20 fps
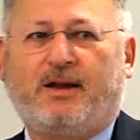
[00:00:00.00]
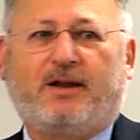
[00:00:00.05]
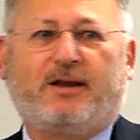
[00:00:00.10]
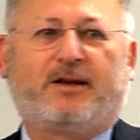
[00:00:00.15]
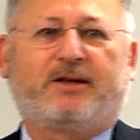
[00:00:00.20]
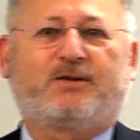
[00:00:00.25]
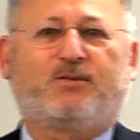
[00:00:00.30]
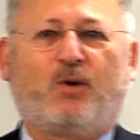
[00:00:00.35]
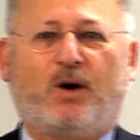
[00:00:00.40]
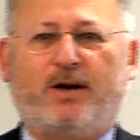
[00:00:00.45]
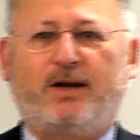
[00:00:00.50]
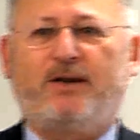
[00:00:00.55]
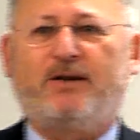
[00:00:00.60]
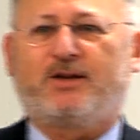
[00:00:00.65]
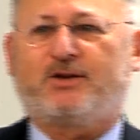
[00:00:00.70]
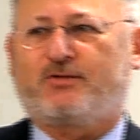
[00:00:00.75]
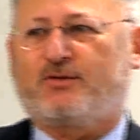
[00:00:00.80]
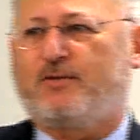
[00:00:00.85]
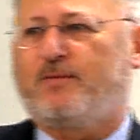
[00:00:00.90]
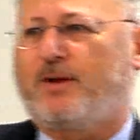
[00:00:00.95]
There's one in
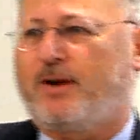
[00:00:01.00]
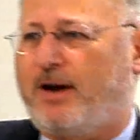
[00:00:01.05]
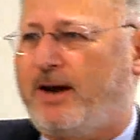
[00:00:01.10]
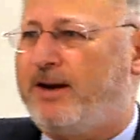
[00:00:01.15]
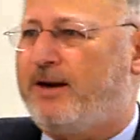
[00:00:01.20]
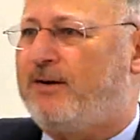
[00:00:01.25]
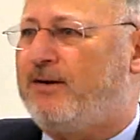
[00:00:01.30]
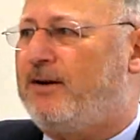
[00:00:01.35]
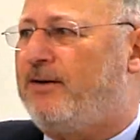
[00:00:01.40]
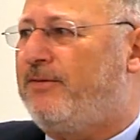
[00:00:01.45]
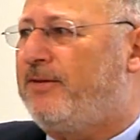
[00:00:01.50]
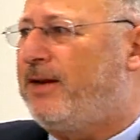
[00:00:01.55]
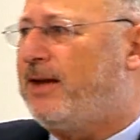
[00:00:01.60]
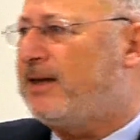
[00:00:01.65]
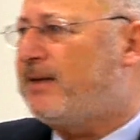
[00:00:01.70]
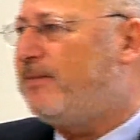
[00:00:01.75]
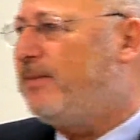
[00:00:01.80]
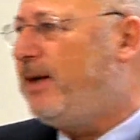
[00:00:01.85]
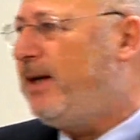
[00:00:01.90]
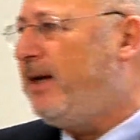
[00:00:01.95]
this room that I know of, and
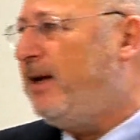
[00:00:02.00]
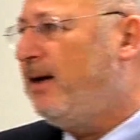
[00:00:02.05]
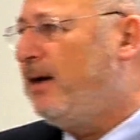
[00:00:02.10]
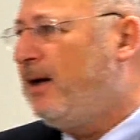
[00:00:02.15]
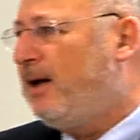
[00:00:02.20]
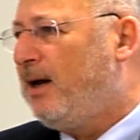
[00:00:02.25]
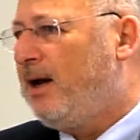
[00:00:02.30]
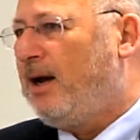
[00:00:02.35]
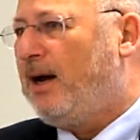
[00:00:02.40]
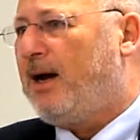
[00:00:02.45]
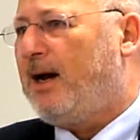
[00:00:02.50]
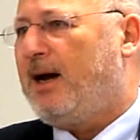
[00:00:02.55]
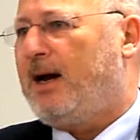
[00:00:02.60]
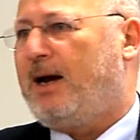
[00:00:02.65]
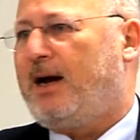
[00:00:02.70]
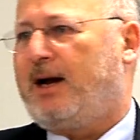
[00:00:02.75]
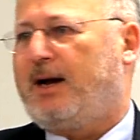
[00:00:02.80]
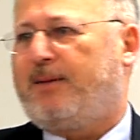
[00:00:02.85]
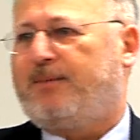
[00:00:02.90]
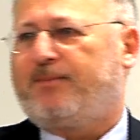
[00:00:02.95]
that's me.
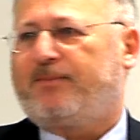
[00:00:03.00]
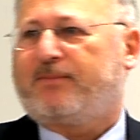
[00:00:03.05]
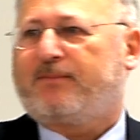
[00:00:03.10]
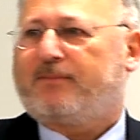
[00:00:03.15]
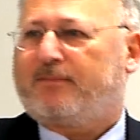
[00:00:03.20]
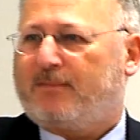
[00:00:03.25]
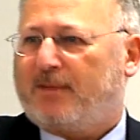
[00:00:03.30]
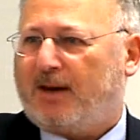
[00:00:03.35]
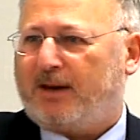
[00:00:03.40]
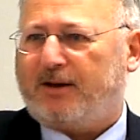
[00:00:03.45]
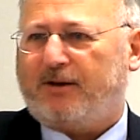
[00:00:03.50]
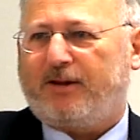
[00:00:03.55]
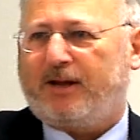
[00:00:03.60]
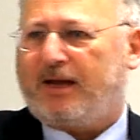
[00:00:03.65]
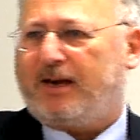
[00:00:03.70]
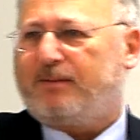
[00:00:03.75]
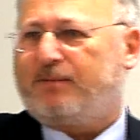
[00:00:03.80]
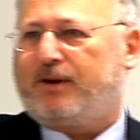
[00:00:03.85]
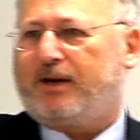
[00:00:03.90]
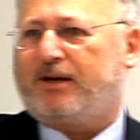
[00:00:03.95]
Um, I don't think
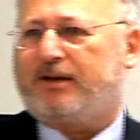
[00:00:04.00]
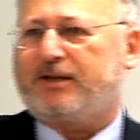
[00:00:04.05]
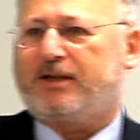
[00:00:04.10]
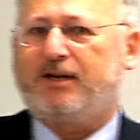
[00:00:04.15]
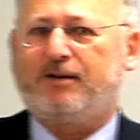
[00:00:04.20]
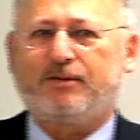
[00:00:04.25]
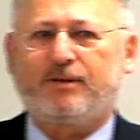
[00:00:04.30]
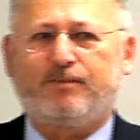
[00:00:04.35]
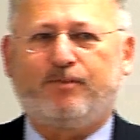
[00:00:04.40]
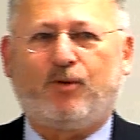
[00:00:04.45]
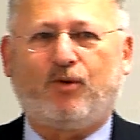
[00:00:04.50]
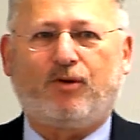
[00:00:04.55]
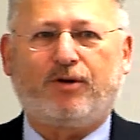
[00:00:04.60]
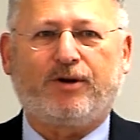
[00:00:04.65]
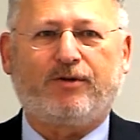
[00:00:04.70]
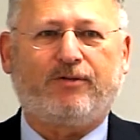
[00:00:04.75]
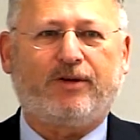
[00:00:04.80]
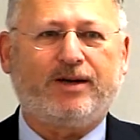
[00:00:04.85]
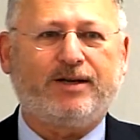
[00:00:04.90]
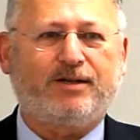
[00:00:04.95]
anybody else here was born
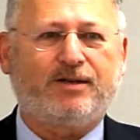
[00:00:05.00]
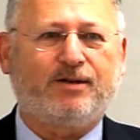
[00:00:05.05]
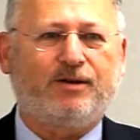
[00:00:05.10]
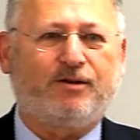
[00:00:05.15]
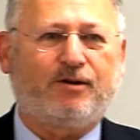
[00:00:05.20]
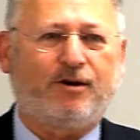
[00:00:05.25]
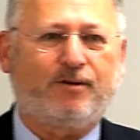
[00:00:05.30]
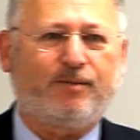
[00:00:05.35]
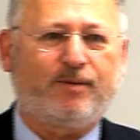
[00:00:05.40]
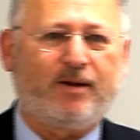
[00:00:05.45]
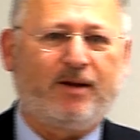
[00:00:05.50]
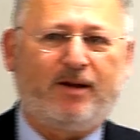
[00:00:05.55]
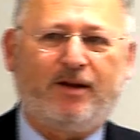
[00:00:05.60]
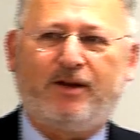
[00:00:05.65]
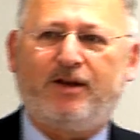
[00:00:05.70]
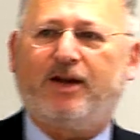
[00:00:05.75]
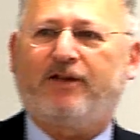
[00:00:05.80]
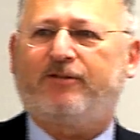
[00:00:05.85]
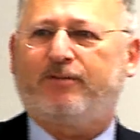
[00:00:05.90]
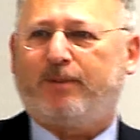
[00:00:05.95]
and raised in Europe.
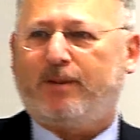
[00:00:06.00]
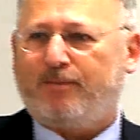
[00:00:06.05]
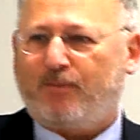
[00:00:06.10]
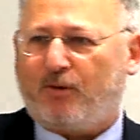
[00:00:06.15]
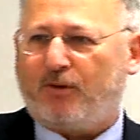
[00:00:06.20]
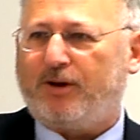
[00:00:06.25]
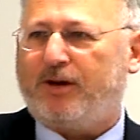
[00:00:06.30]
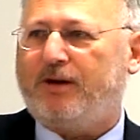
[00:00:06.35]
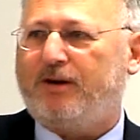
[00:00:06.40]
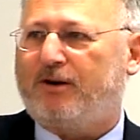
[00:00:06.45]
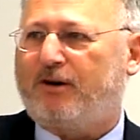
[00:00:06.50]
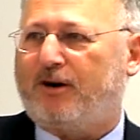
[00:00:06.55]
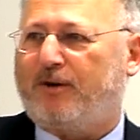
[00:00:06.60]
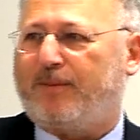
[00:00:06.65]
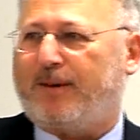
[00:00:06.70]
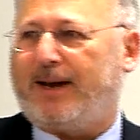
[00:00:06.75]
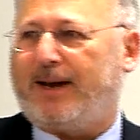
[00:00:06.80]
You have to be born in Europe